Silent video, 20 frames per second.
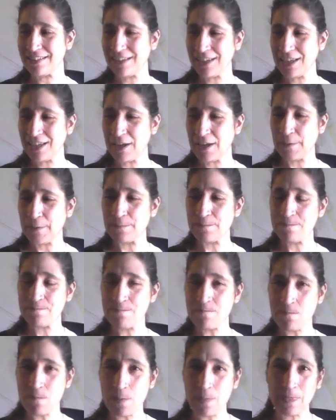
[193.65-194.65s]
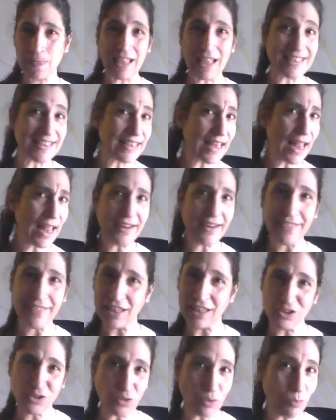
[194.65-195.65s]
But in fact, it is the
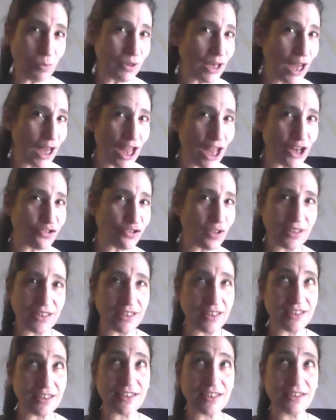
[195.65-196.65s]
most natural